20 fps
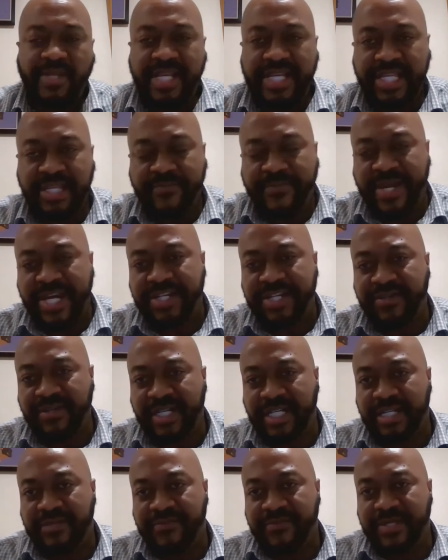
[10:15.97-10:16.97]

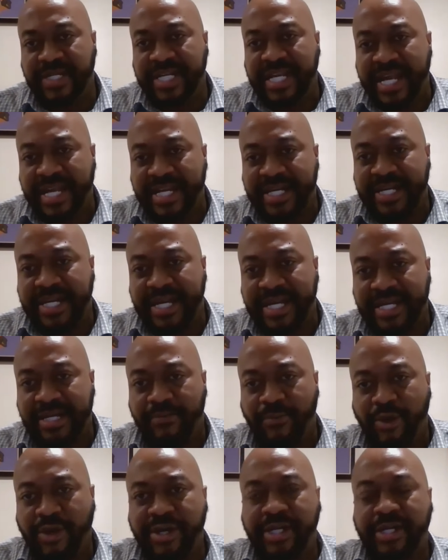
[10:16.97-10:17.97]
especially living in, in
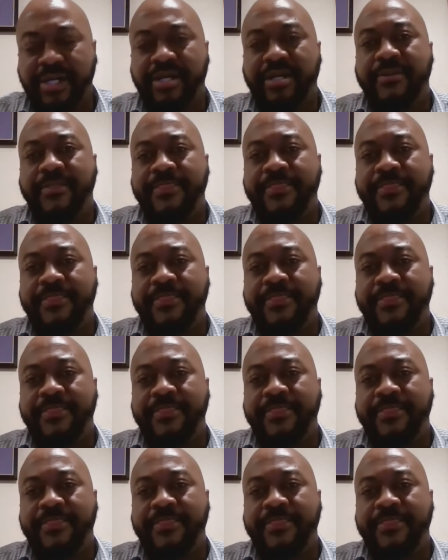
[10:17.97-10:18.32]
America.